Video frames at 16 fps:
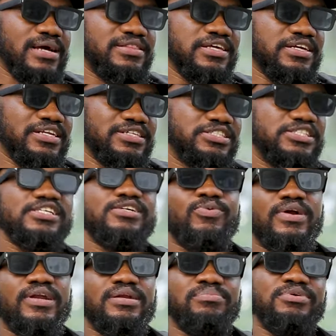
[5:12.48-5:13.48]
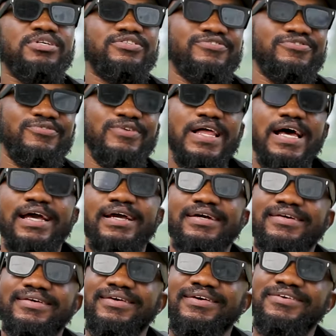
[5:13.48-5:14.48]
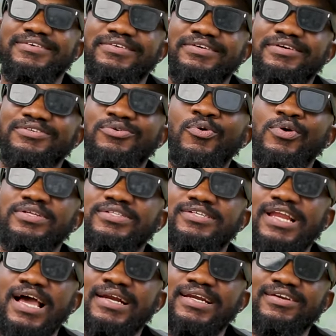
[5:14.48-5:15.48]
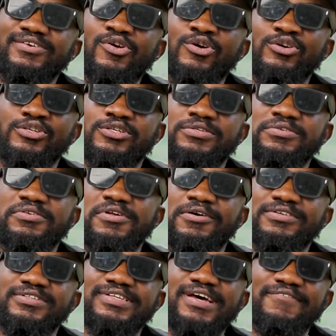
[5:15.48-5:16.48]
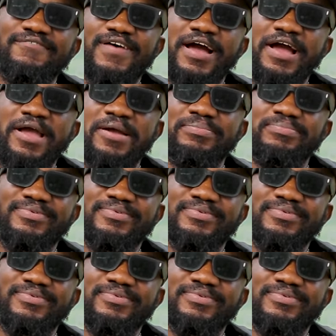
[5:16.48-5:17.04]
think that she wanted me to do like go into like the doctor vibe,